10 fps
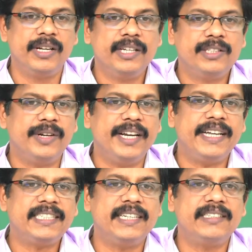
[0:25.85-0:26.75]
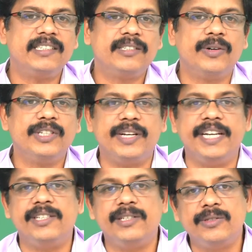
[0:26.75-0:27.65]
So, in a sense this is going to
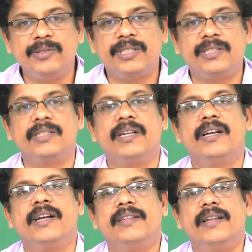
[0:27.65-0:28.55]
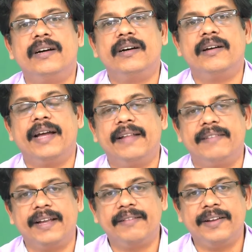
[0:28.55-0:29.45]
introduce the
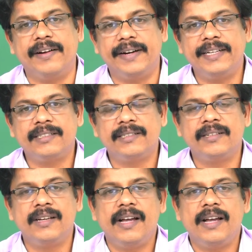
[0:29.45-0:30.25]
ethical theories